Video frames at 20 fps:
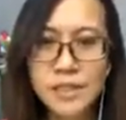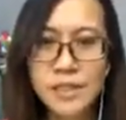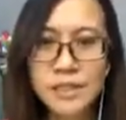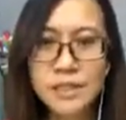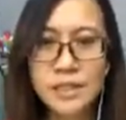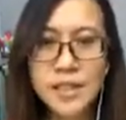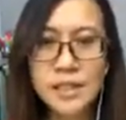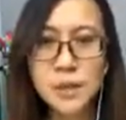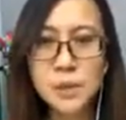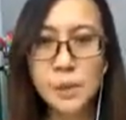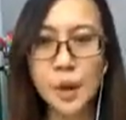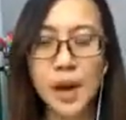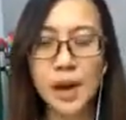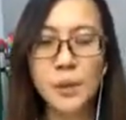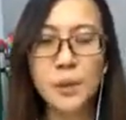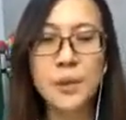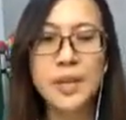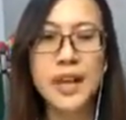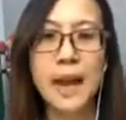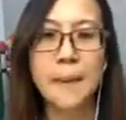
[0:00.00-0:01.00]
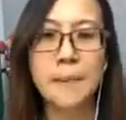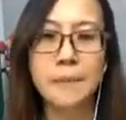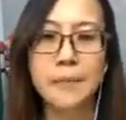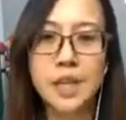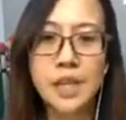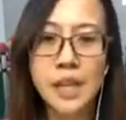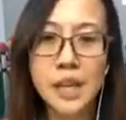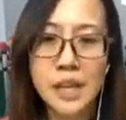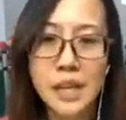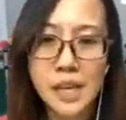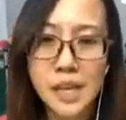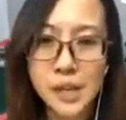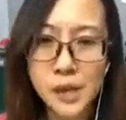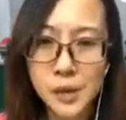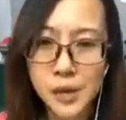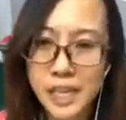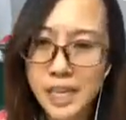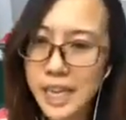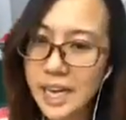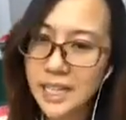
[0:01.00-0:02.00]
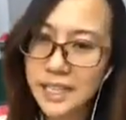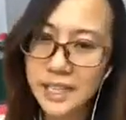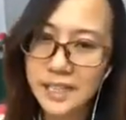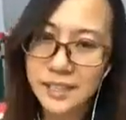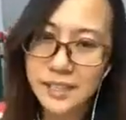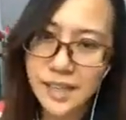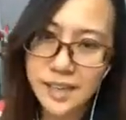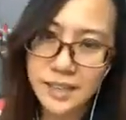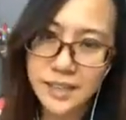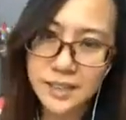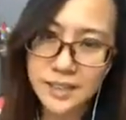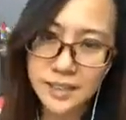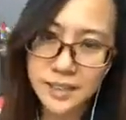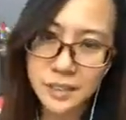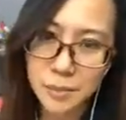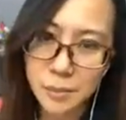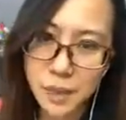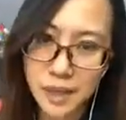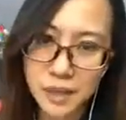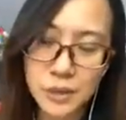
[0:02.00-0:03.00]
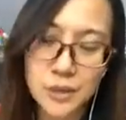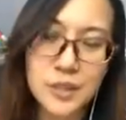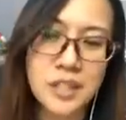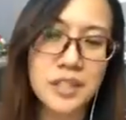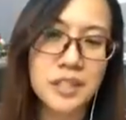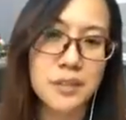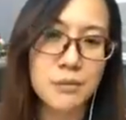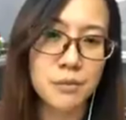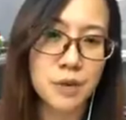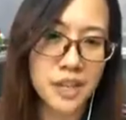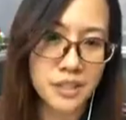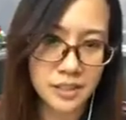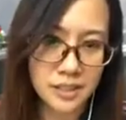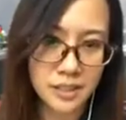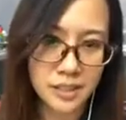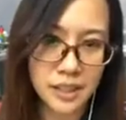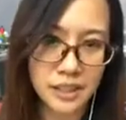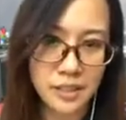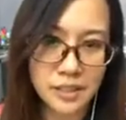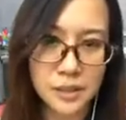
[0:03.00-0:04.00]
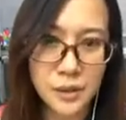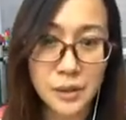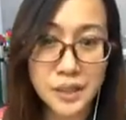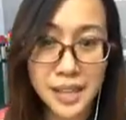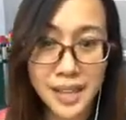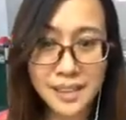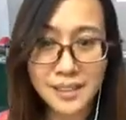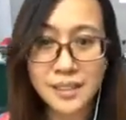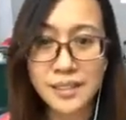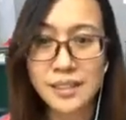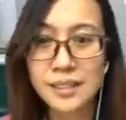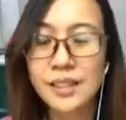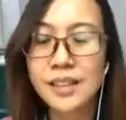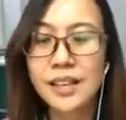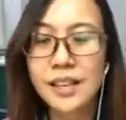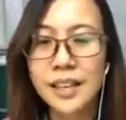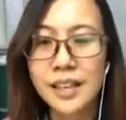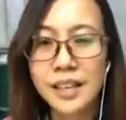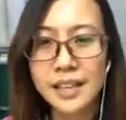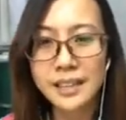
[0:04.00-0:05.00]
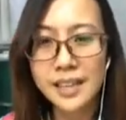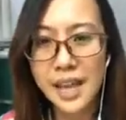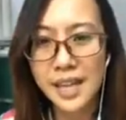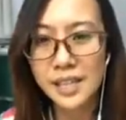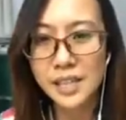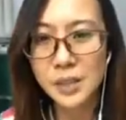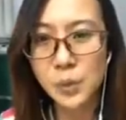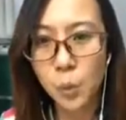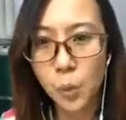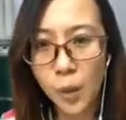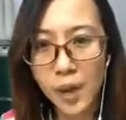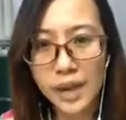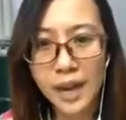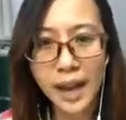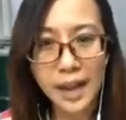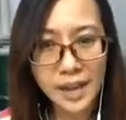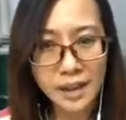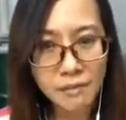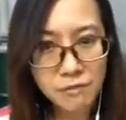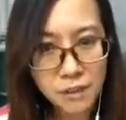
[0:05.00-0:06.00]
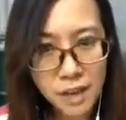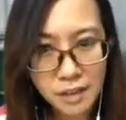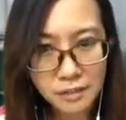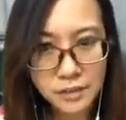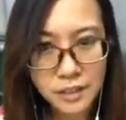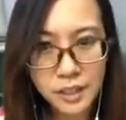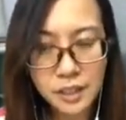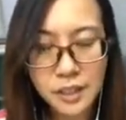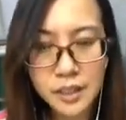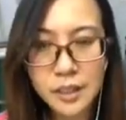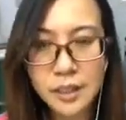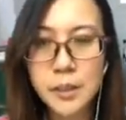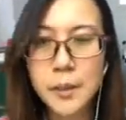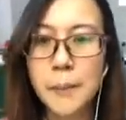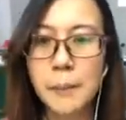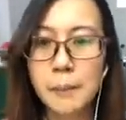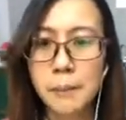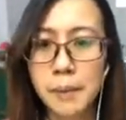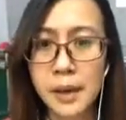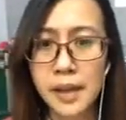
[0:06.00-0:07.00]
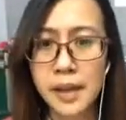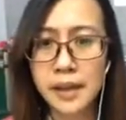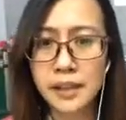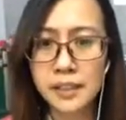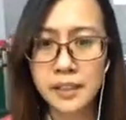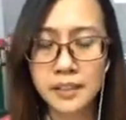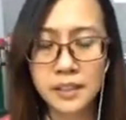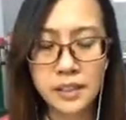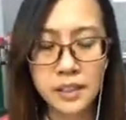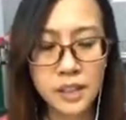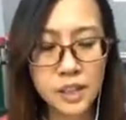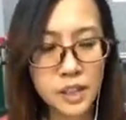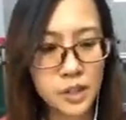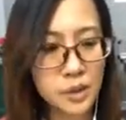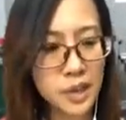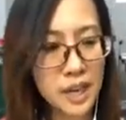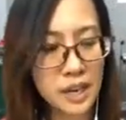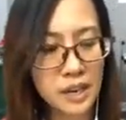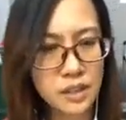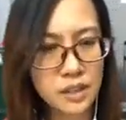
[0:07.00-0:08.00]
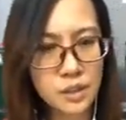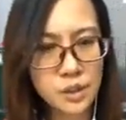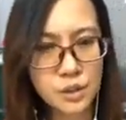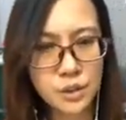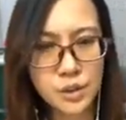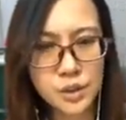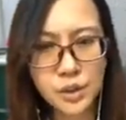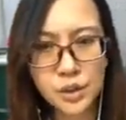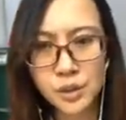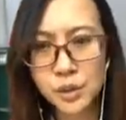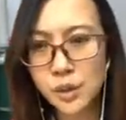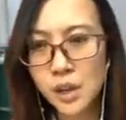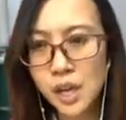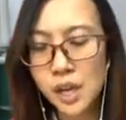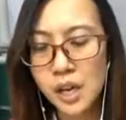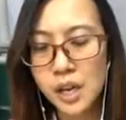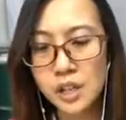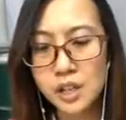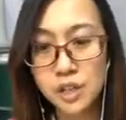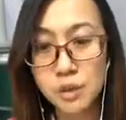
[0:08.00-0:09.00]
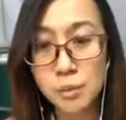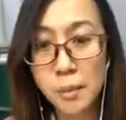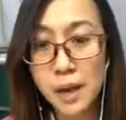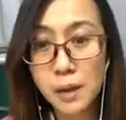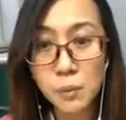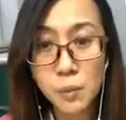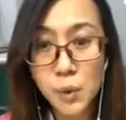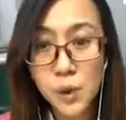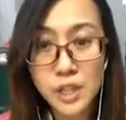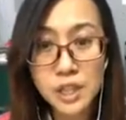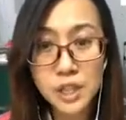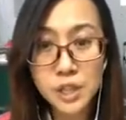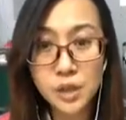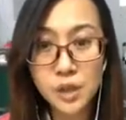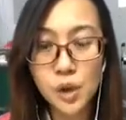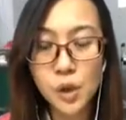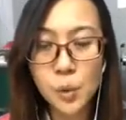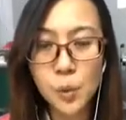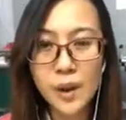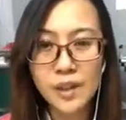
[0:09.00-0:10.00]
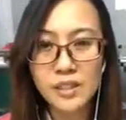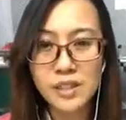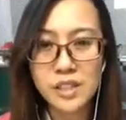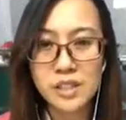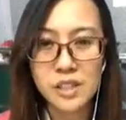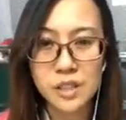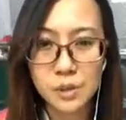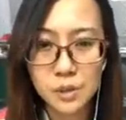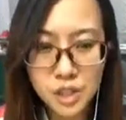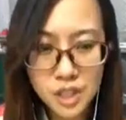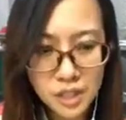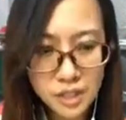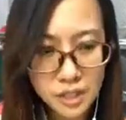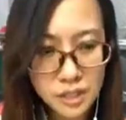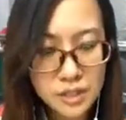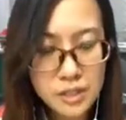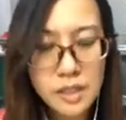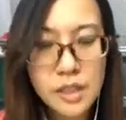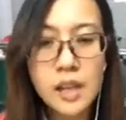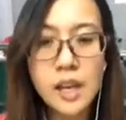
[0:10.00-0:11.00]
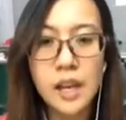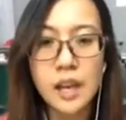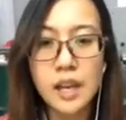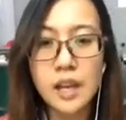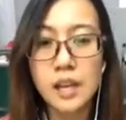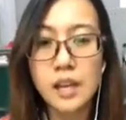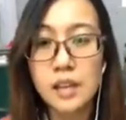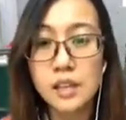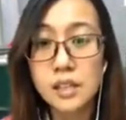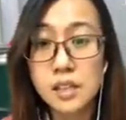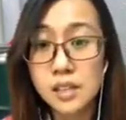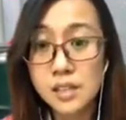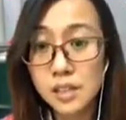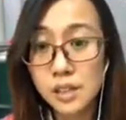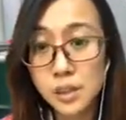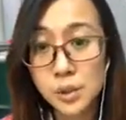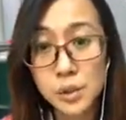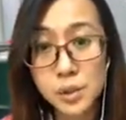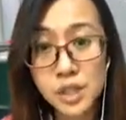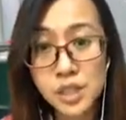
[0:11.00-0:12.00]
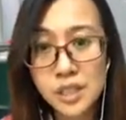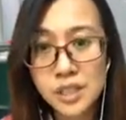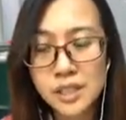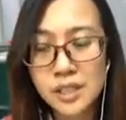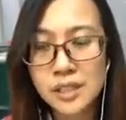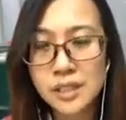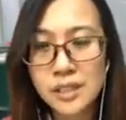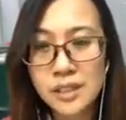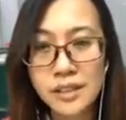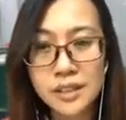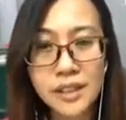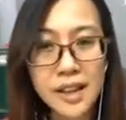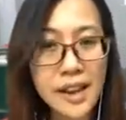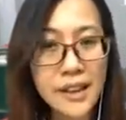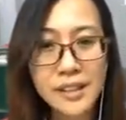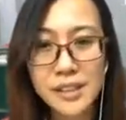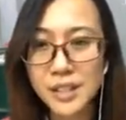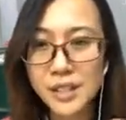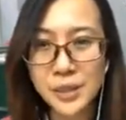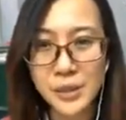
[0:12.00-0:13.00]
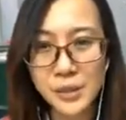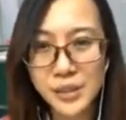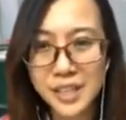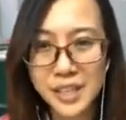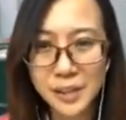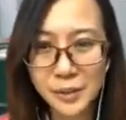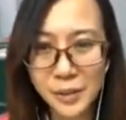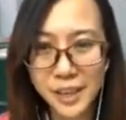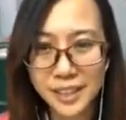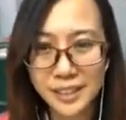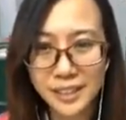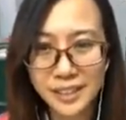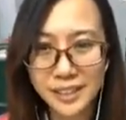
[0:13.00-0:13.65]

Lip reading: That's why we are creating sentences by using the present tense. So that's what I have found. But you might want to know what the solution is. The solution, there is no secret.